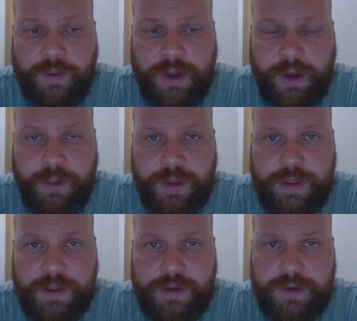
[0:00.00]
The only
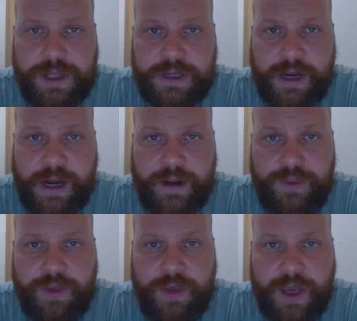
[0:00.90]
solution I
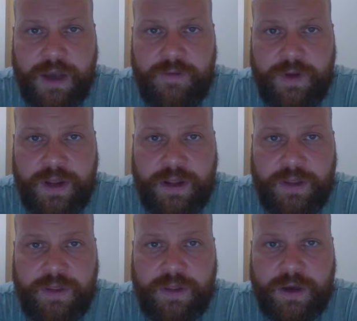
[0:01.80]
can think of
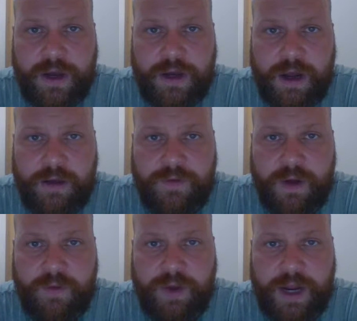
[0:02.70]
is to cut off
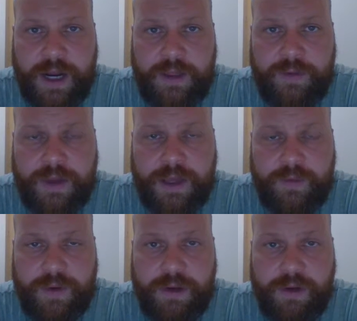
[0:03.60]
all ties with
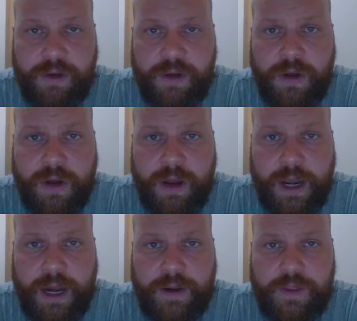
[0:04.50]
Israel
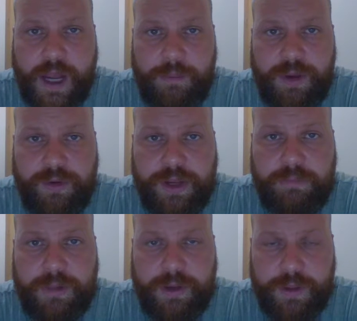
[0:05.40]
and to stop
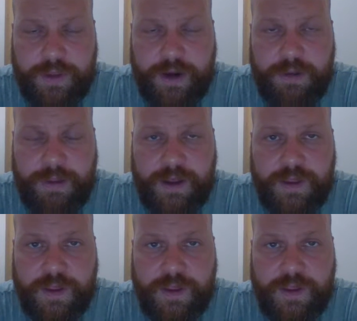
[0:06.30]
building military
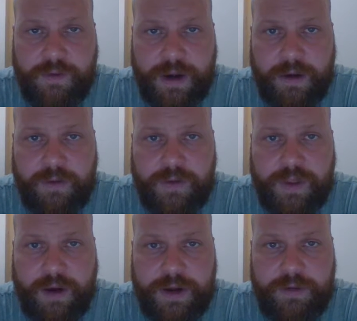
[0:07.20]
bases around
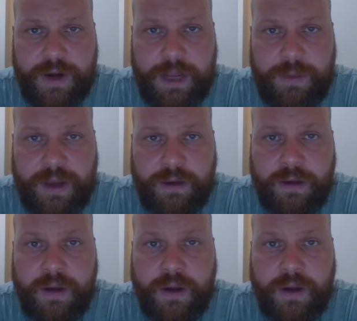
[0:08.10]
Saudi Arabia.